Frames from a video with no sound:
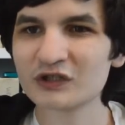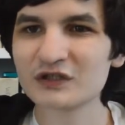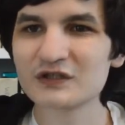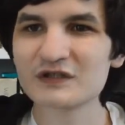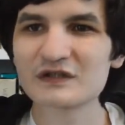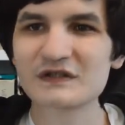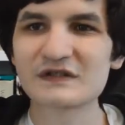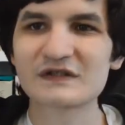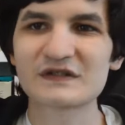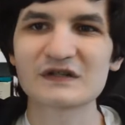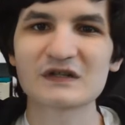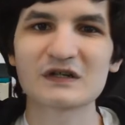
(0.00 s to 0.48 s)

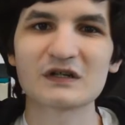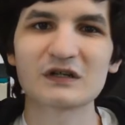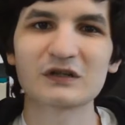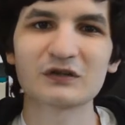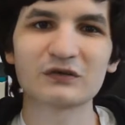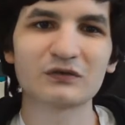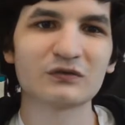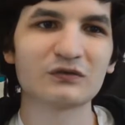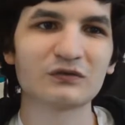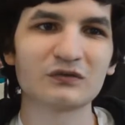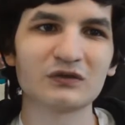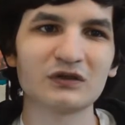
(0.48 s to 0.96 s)

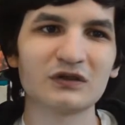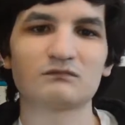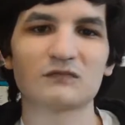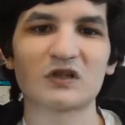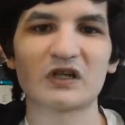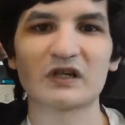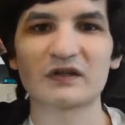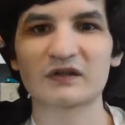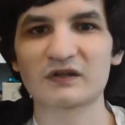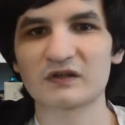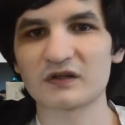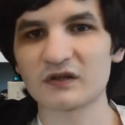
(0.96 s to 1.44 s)
so
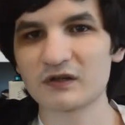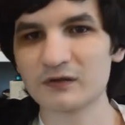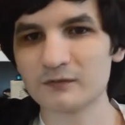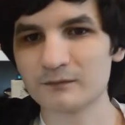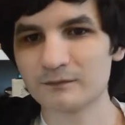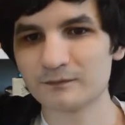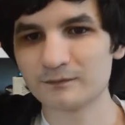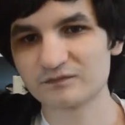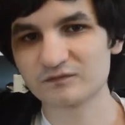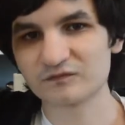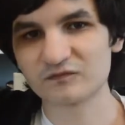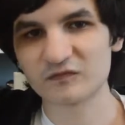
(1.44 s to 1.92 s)
I don't know,
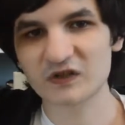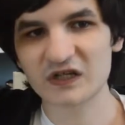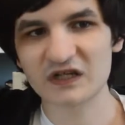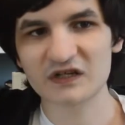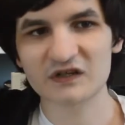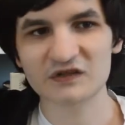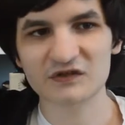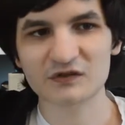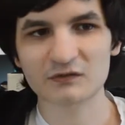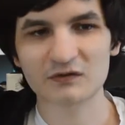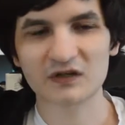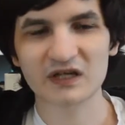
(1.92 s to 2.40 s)
read
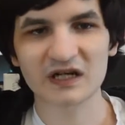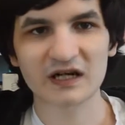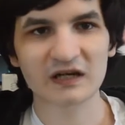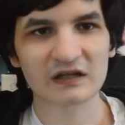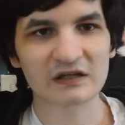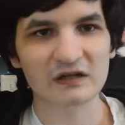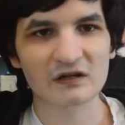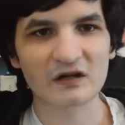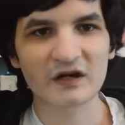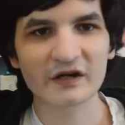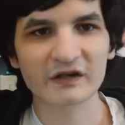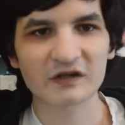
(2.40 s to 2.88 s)
into it how
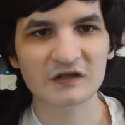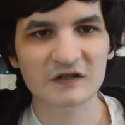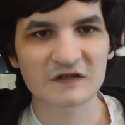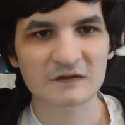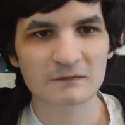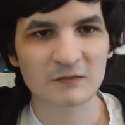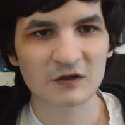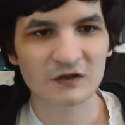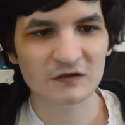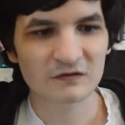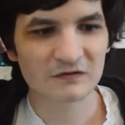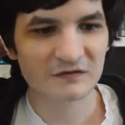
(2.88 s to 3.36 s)
you like, I
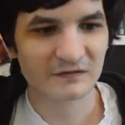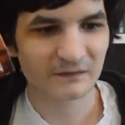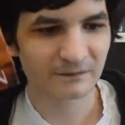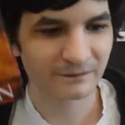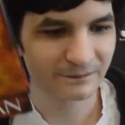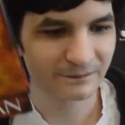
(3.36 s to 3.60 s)
suppose.